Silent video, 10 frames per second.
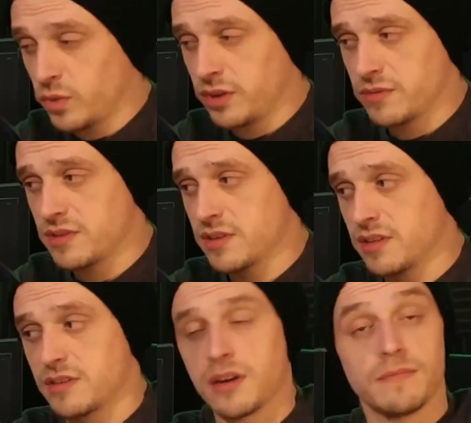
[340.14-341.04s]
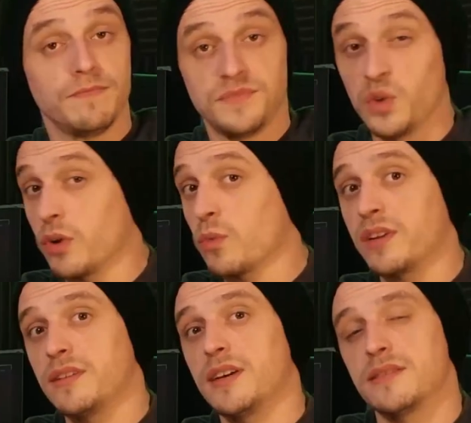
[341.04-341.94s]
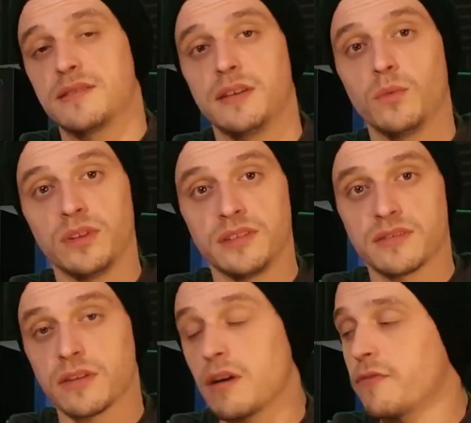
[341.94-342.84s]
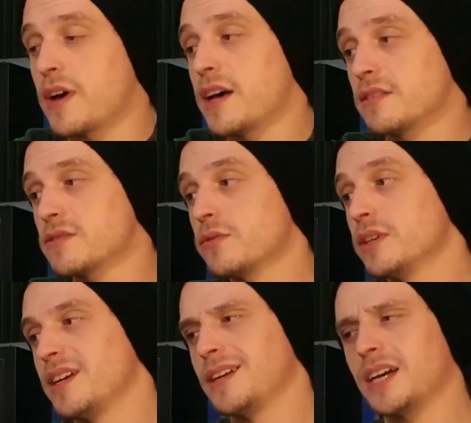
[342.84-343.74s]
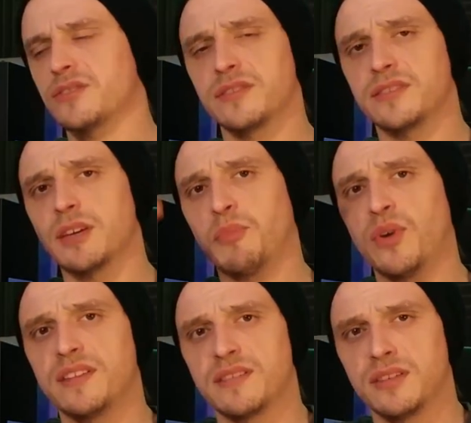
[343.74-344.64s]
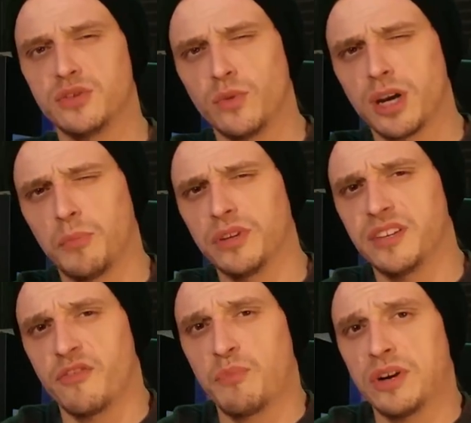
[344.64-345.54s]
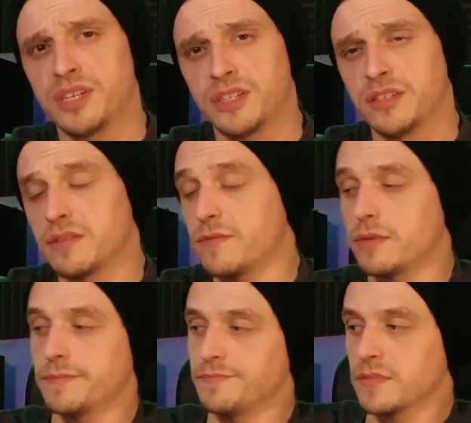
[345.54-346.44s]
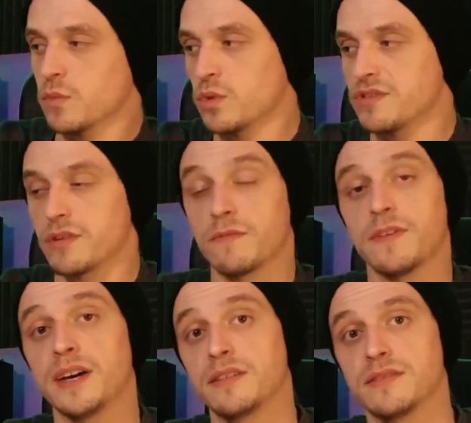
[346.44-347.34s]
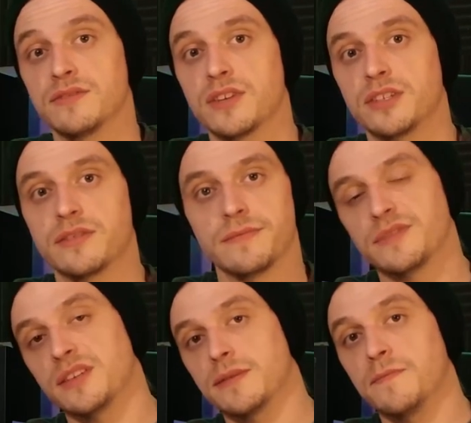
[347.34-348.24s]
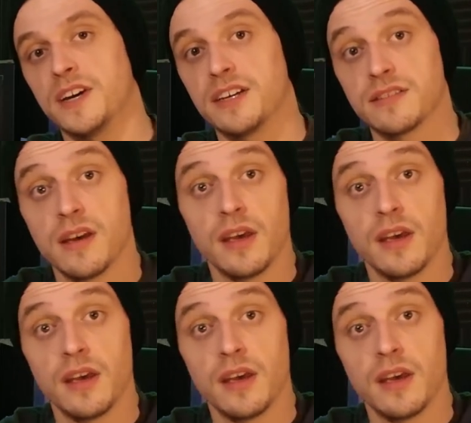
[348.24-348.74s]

Windows is going to start doing what it does. It will install files to it, and it actually separates into a couple of different partitions for reserve files and such system files.